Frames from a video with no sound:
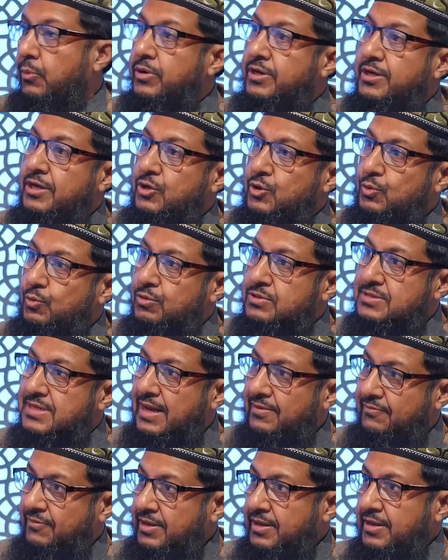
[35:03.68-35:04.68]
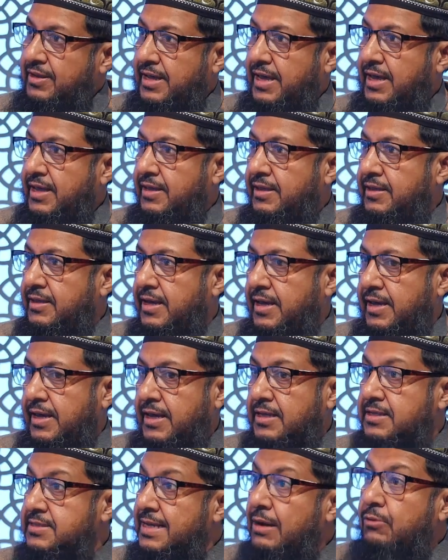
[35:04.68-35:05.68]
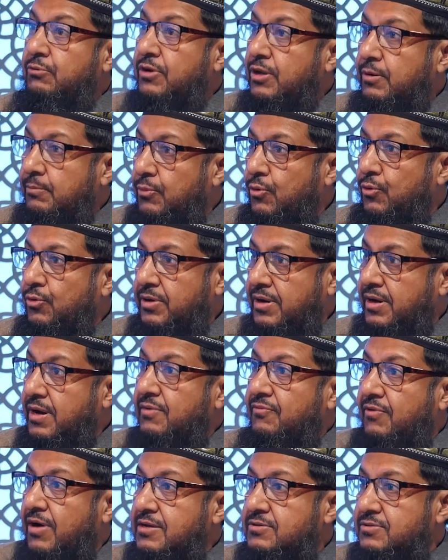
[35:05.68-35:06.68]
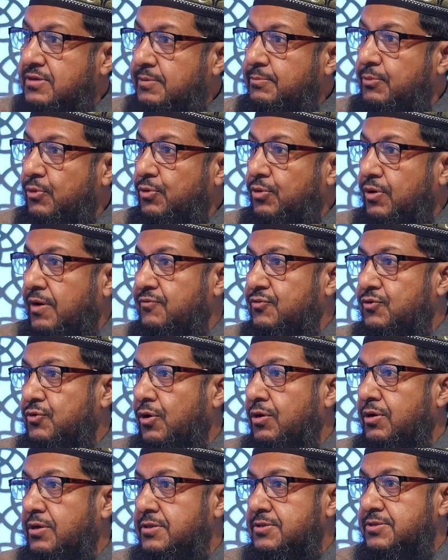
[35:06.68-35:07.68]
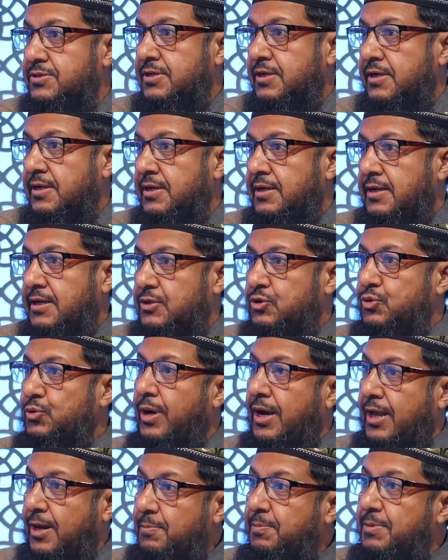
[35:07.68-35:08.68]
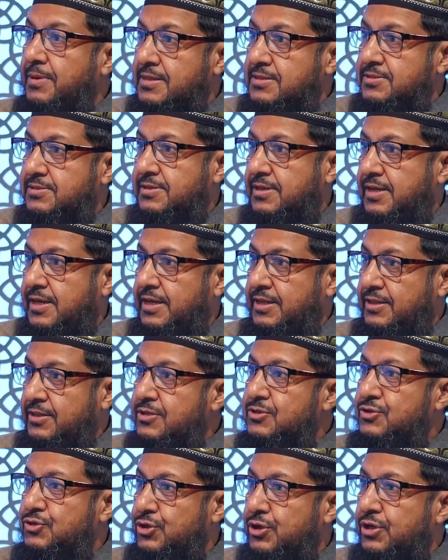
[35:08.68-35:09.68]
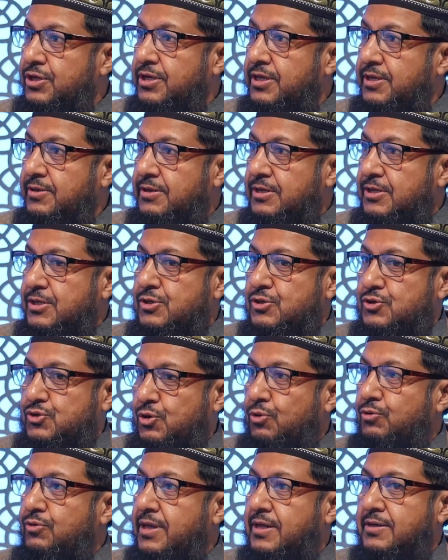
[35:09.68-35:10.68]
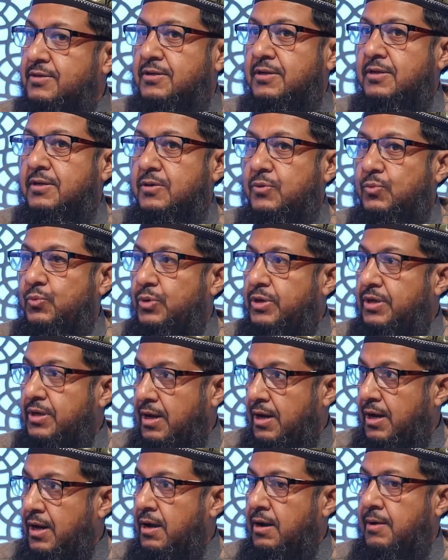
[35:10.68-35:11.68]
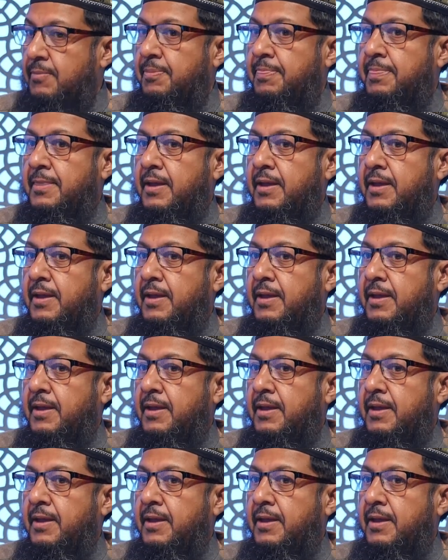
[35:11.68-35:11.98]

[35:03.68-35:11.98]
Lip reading: working towards having a sounding board, an advisory board of scholars to help us in this journey, so that we are